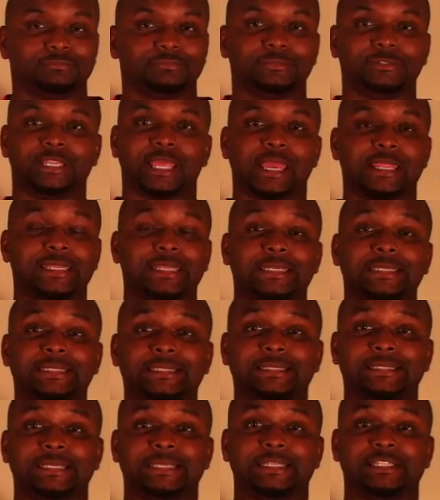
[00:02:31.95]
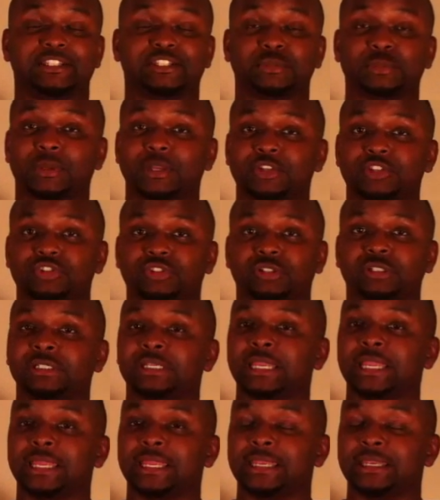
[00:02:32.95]
not anything special,
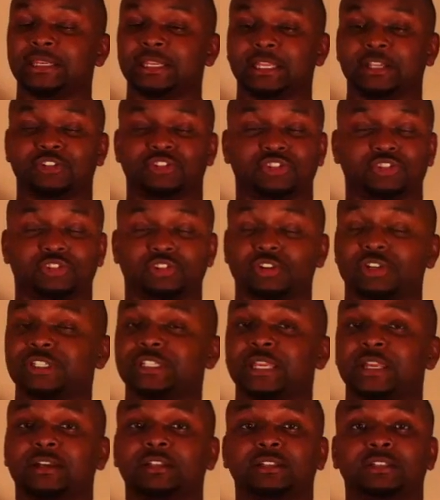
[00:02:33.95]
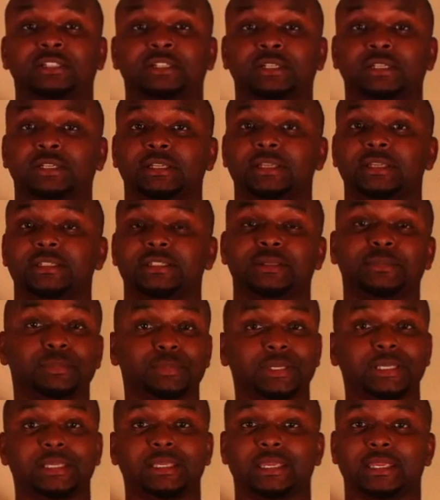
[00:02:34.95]
and it sure as hell, to
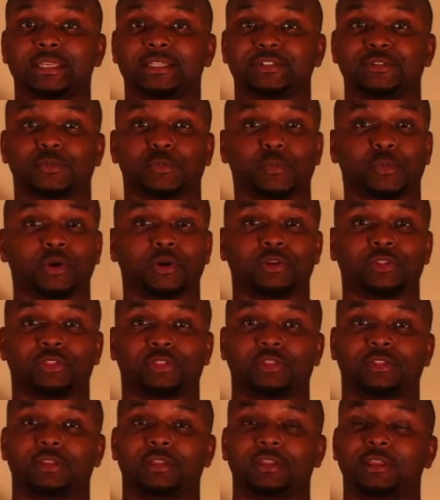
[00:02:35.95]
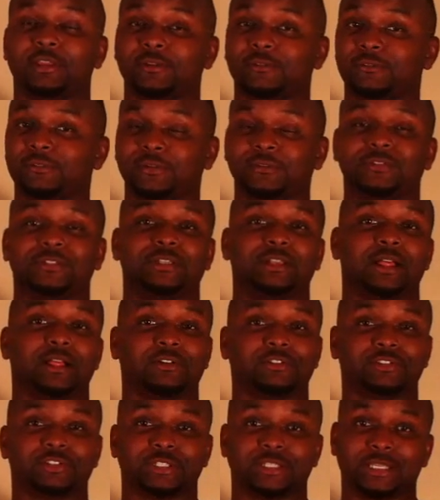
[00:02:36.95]
me, isn't worth
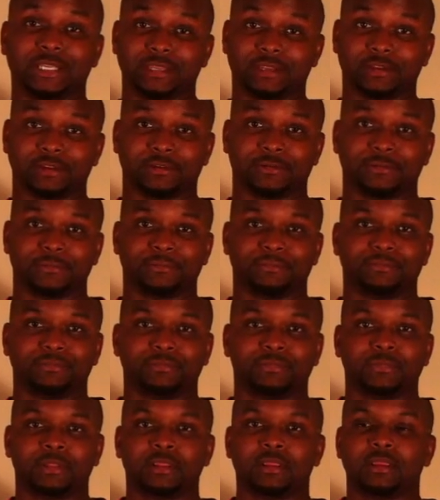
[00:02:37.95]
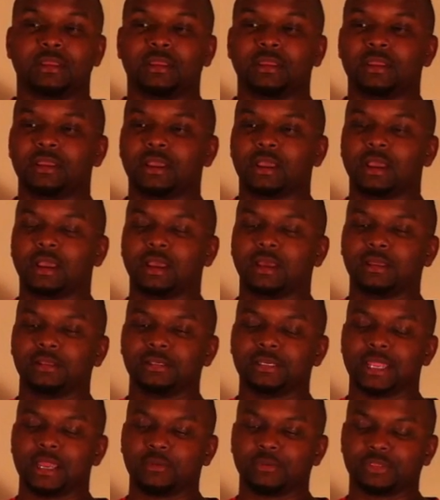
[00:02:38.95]
$50 a year.
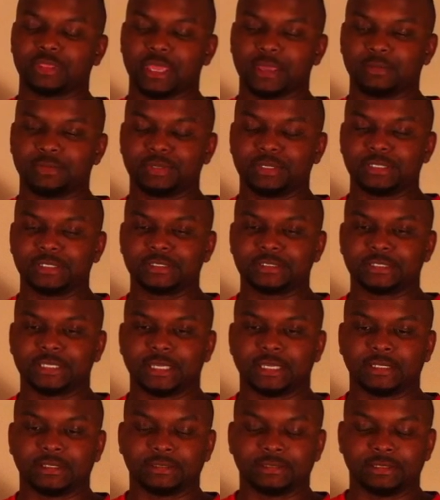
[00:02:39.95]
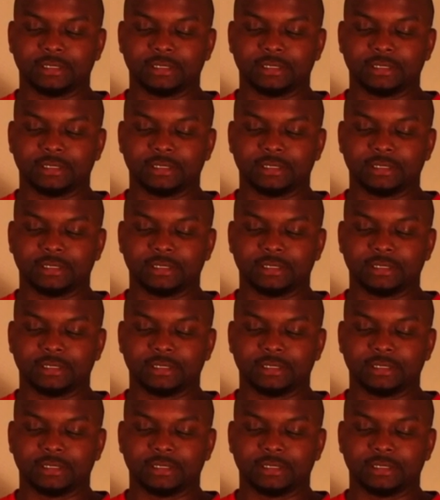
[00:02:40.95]
Now, with that being said,